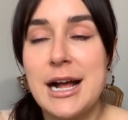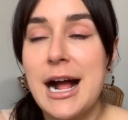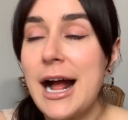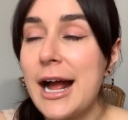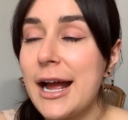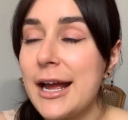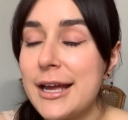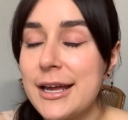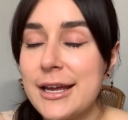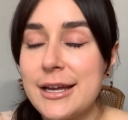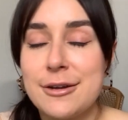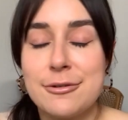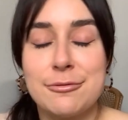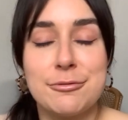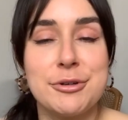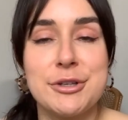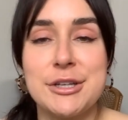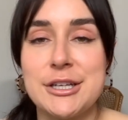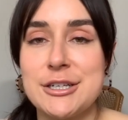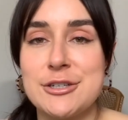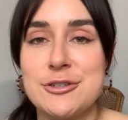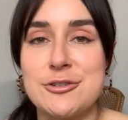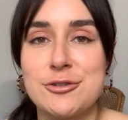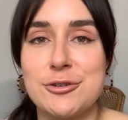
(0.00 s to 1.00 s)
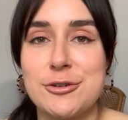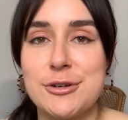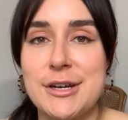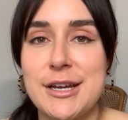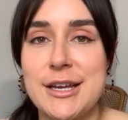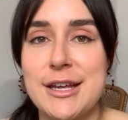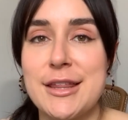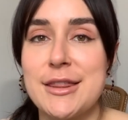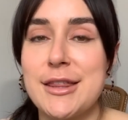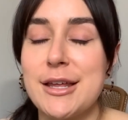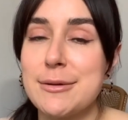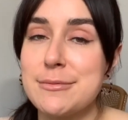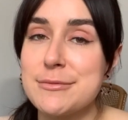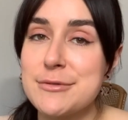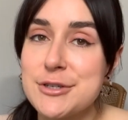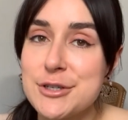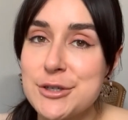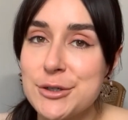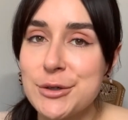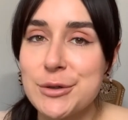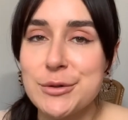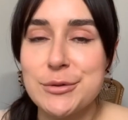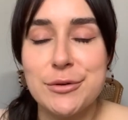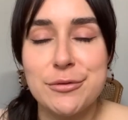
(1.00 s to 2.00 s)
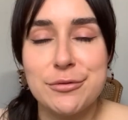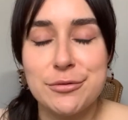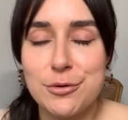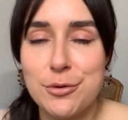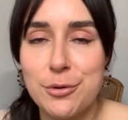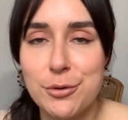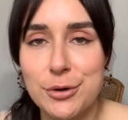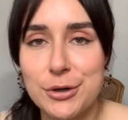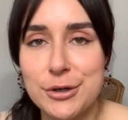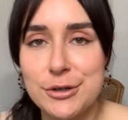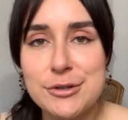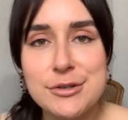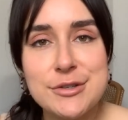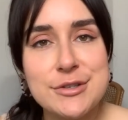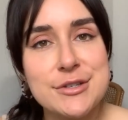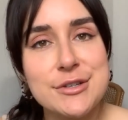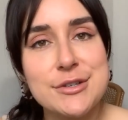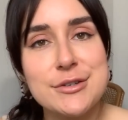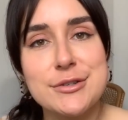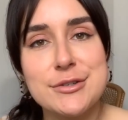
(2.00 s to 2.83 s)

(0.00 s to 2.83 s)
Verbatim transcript: I really enjoy them too, of course.